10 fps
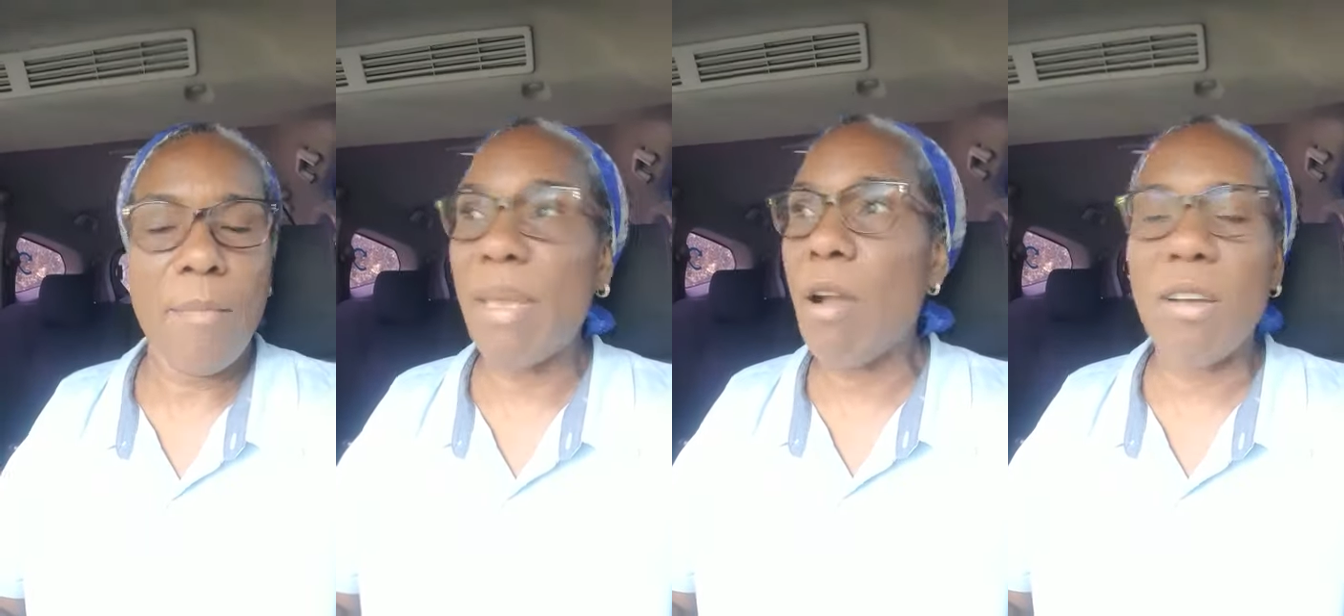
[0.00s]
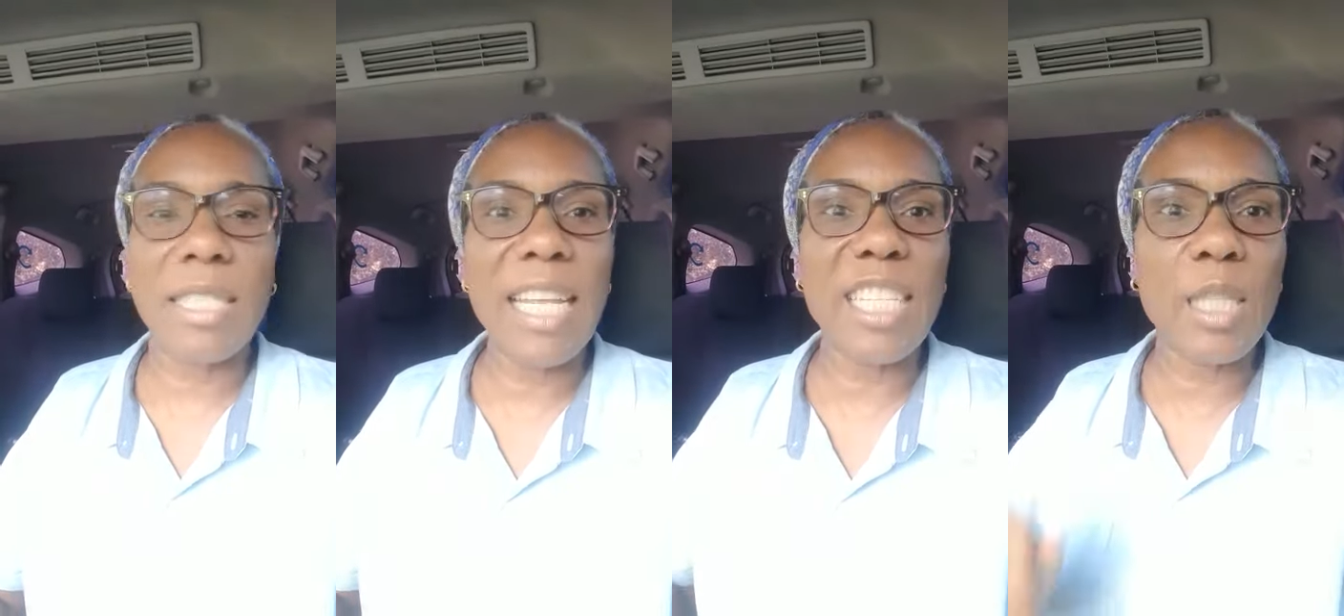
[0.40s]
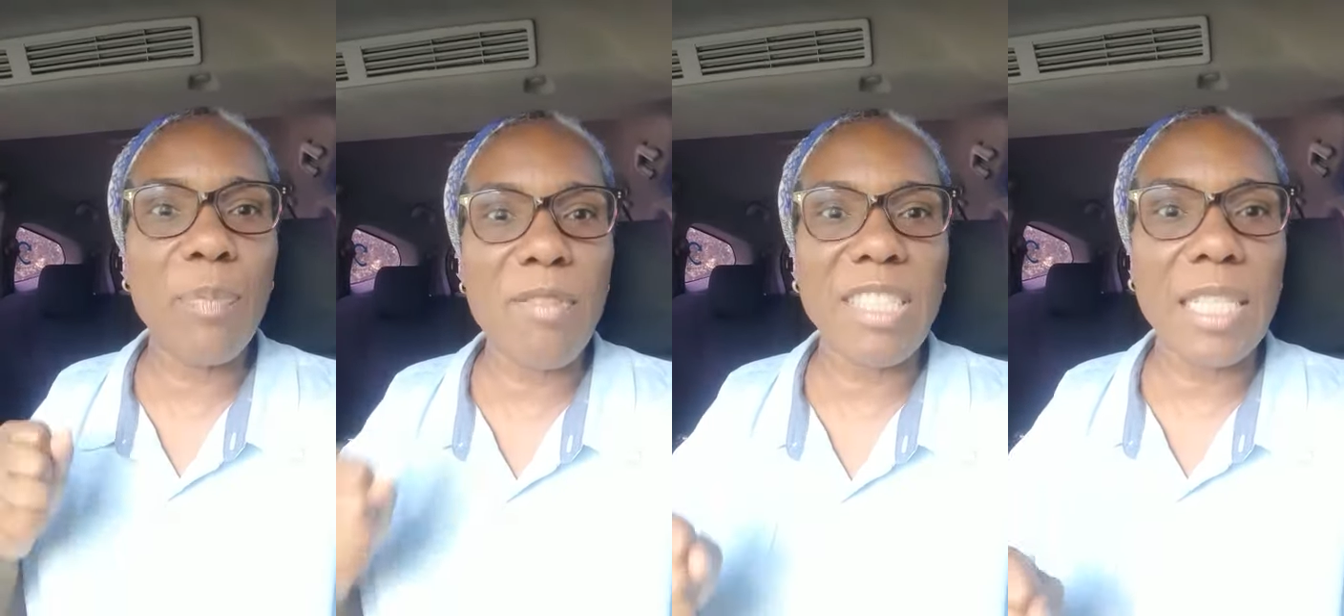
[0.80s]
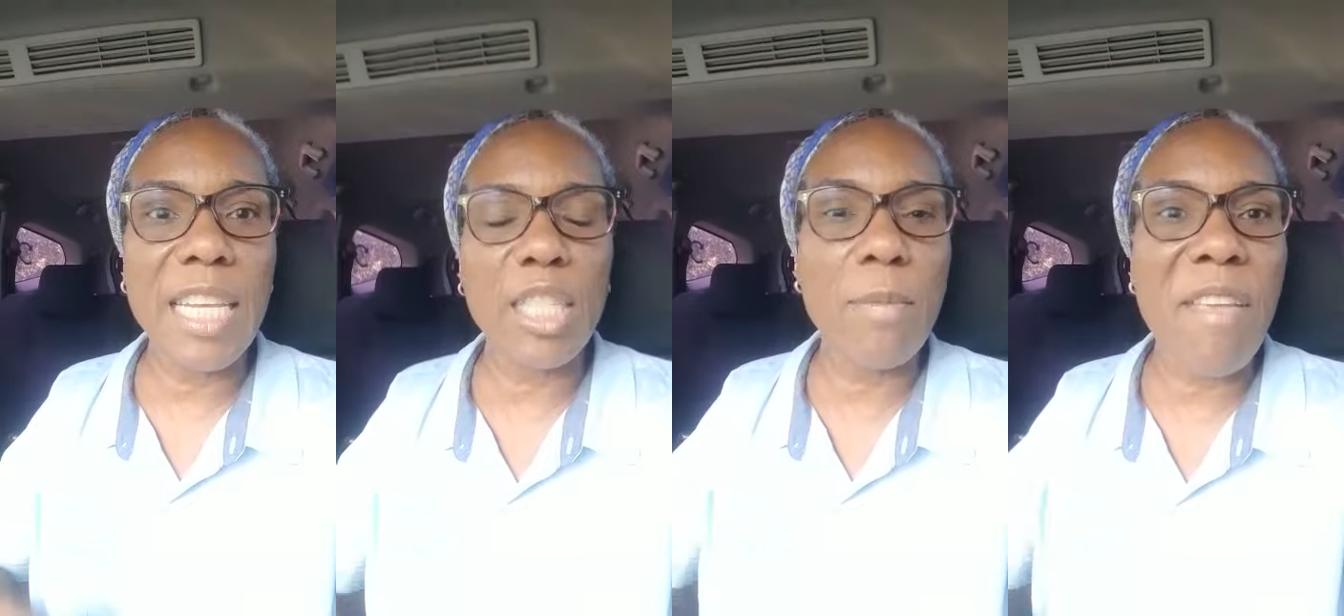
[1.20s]
because their spirits
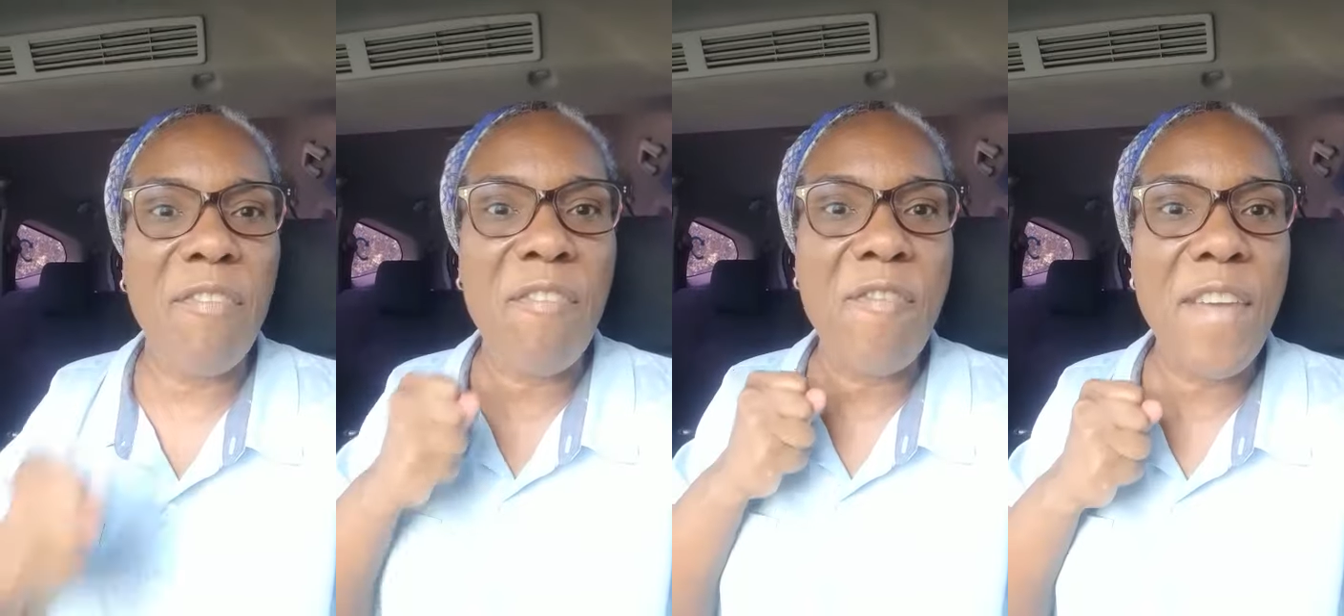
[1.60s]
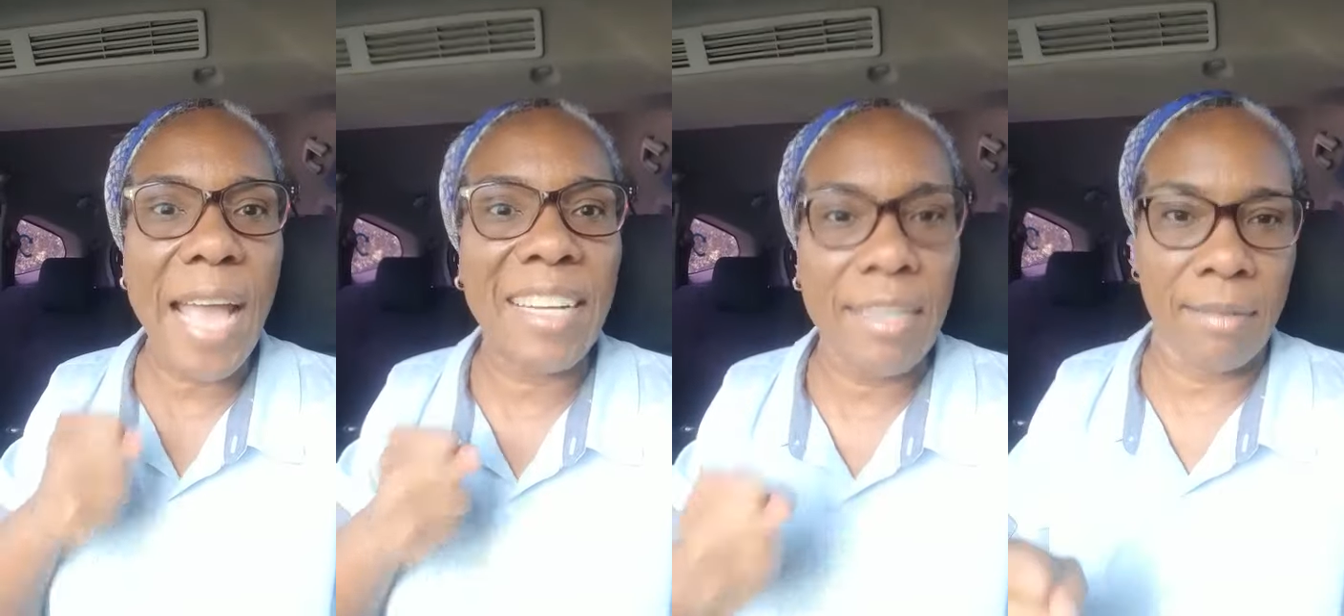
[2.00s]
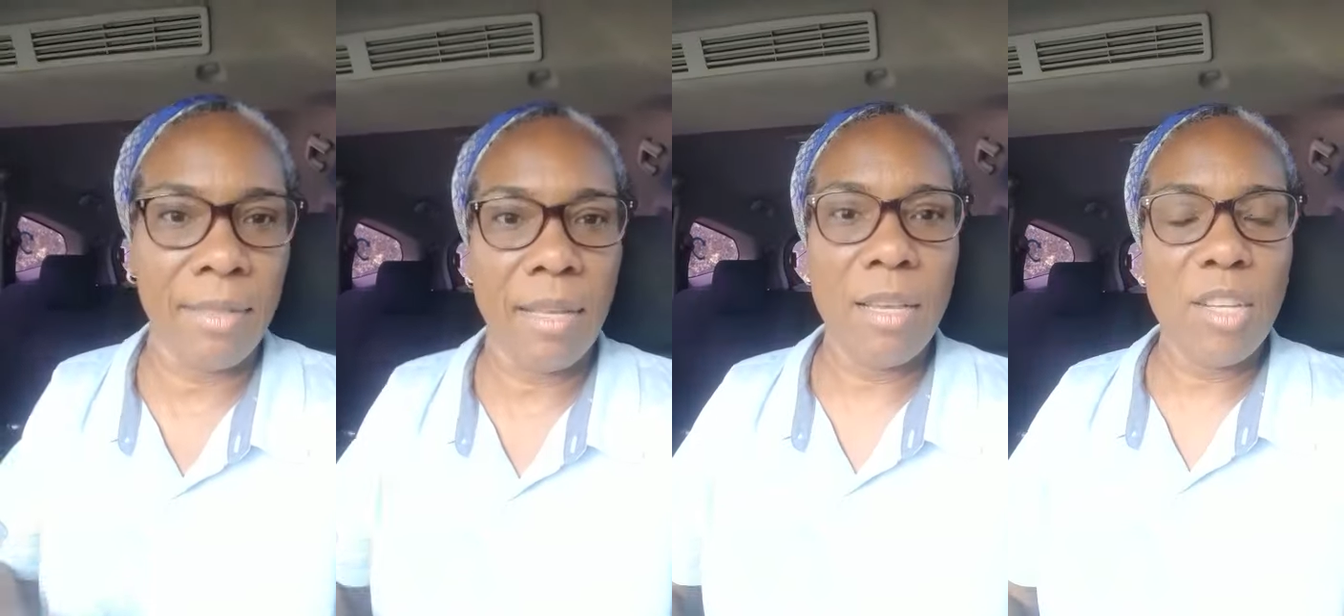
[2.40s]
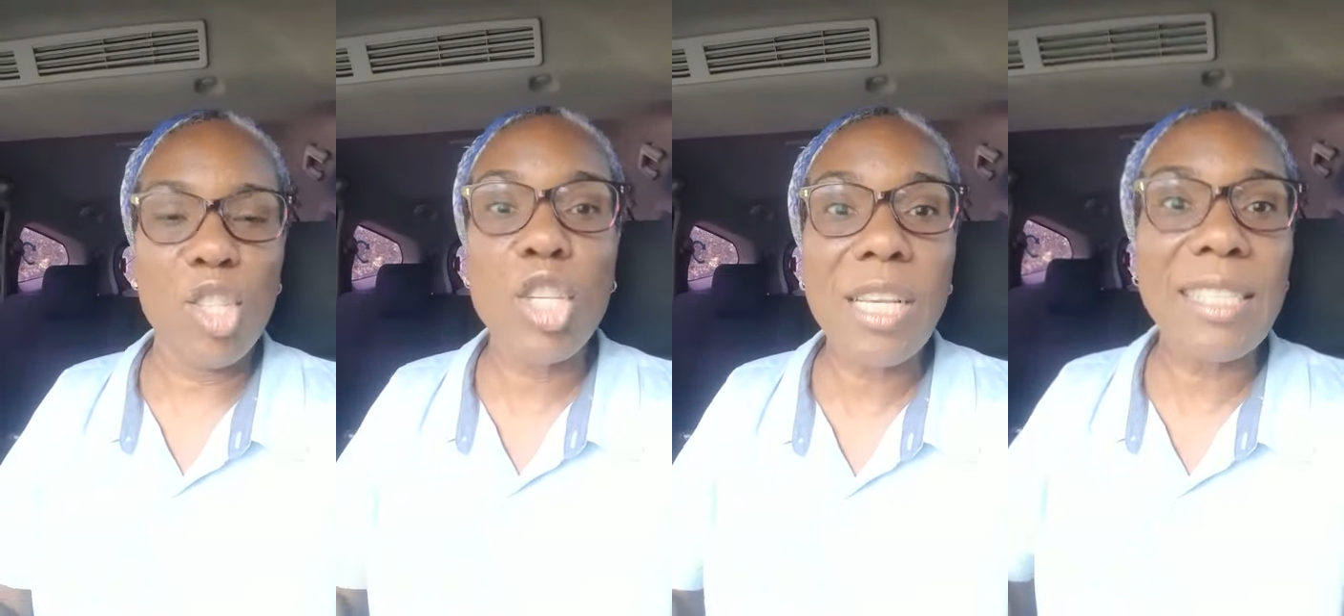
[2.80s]
need to be fed
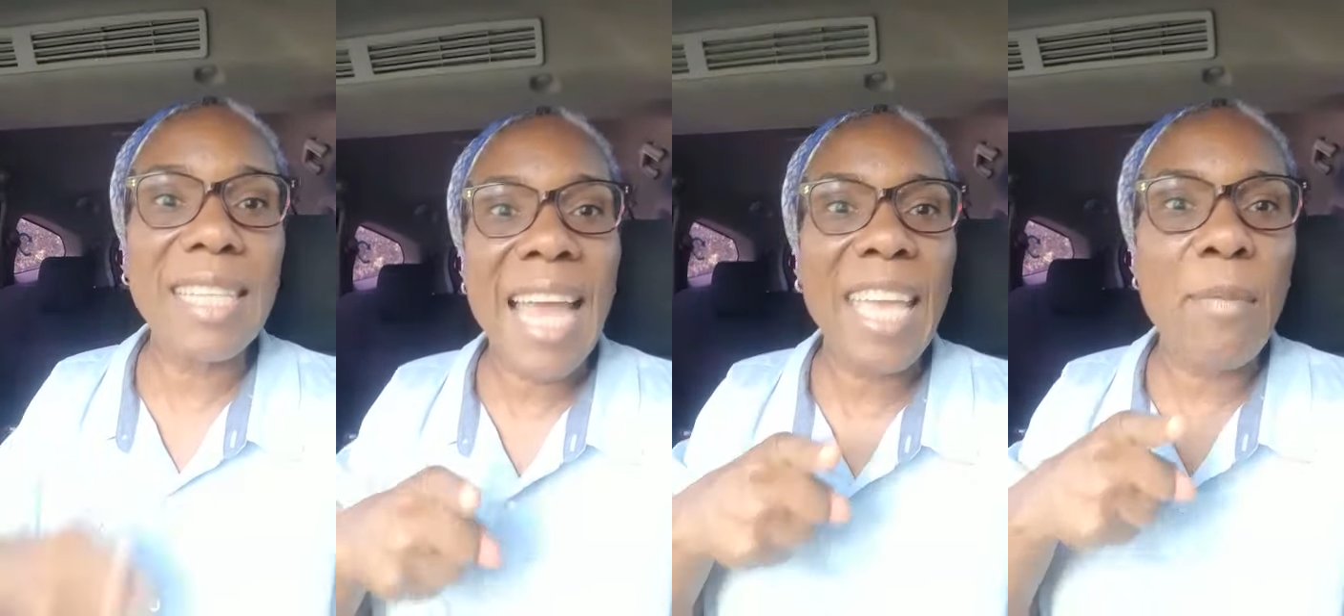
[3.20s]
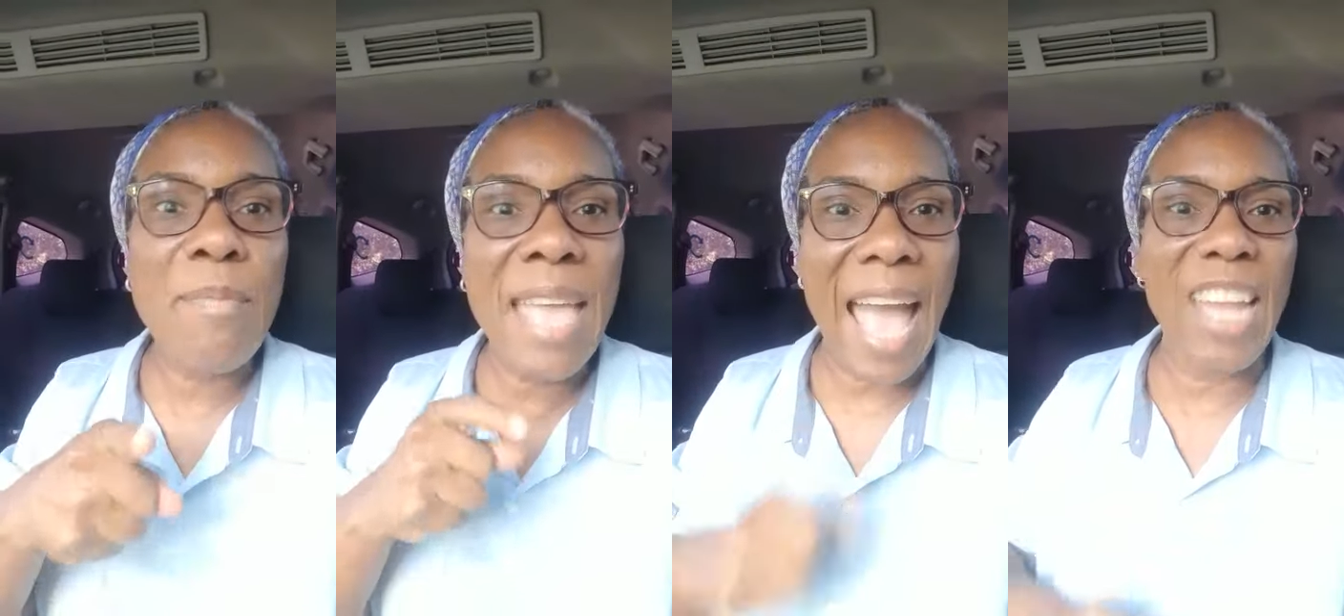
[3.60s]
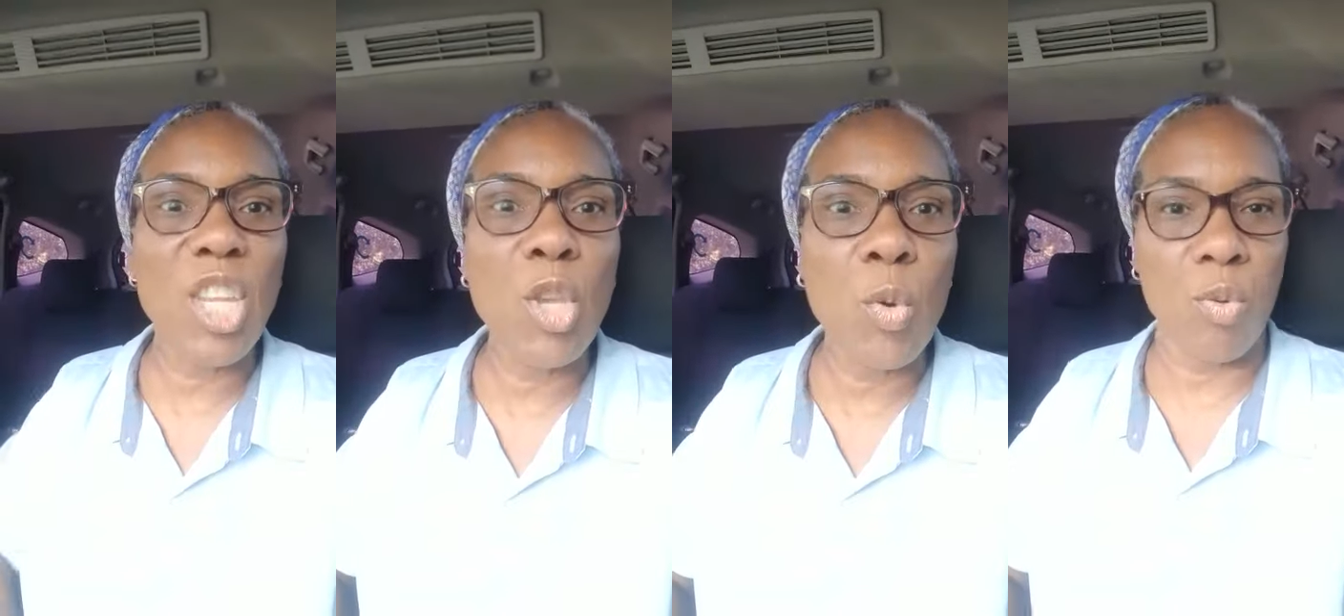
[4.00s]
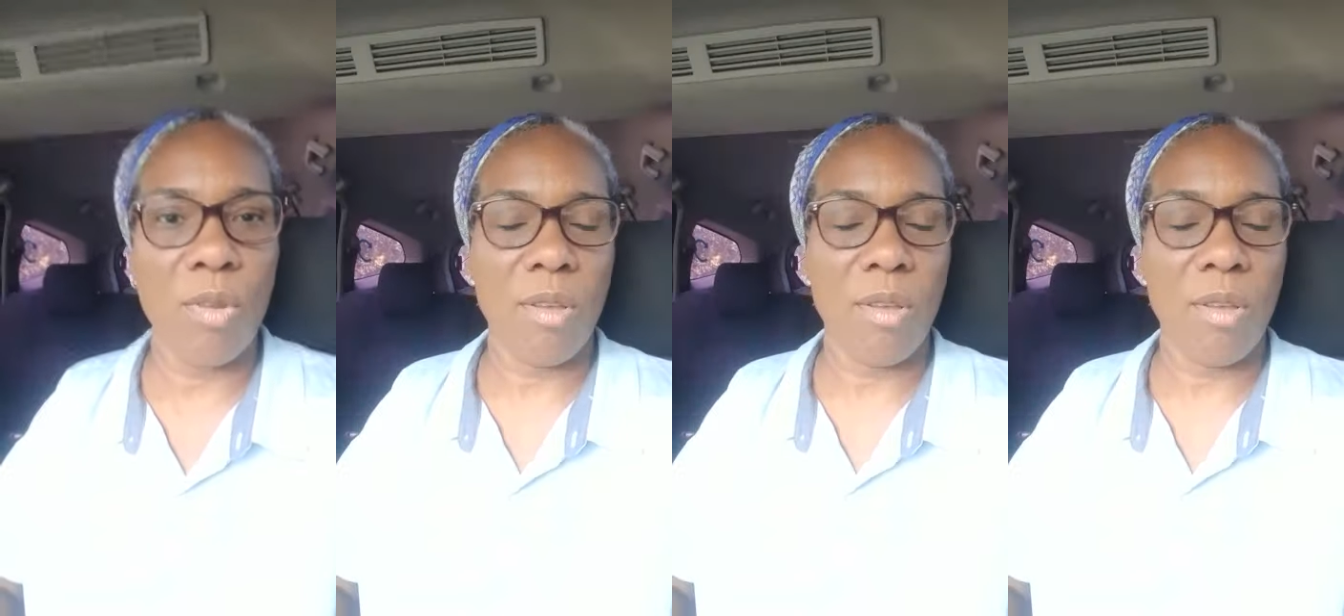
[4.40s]
just like me and you